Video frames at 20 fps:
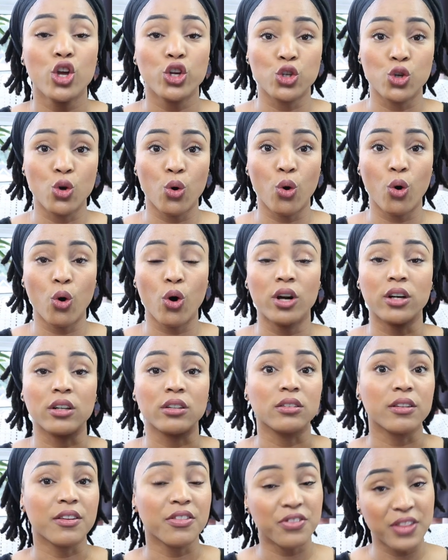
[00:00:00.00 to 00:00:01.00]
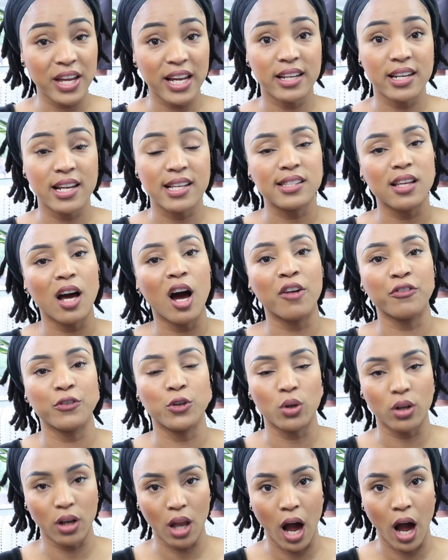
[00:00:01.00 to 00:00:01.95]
your thickness of your